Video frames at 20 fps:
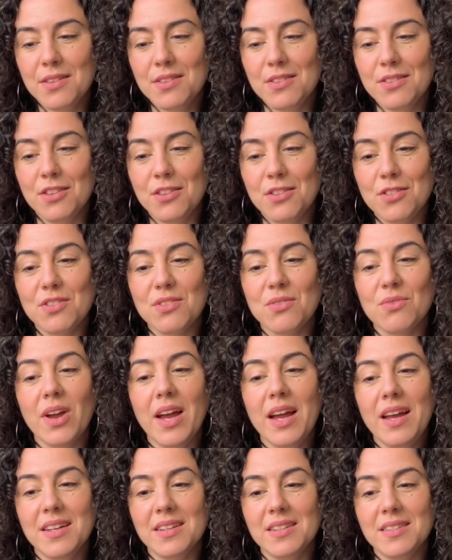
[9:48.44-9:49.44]
the
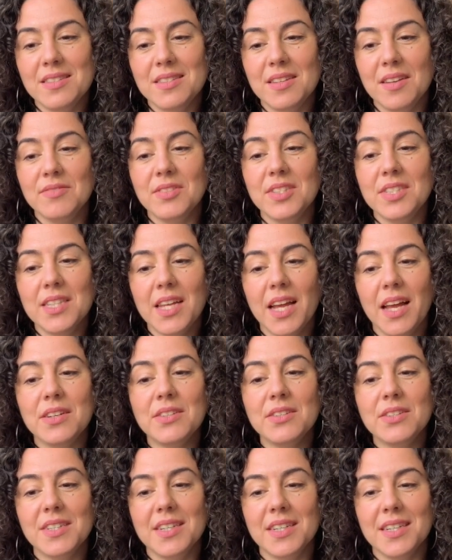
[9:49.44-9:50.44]
threads of the
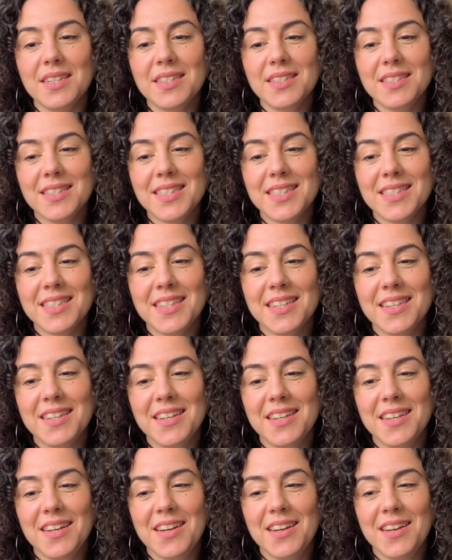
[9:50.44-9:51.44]
tenderness
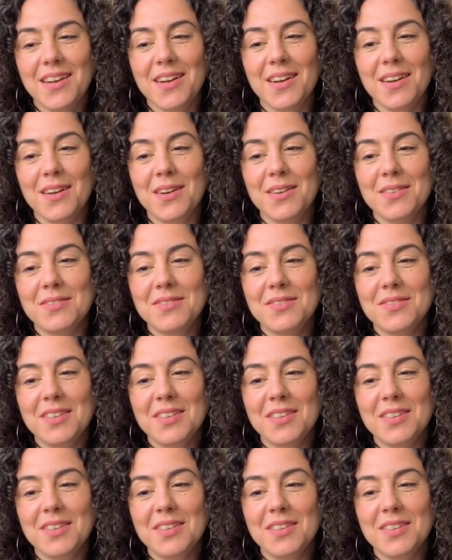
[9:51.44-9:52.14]
of,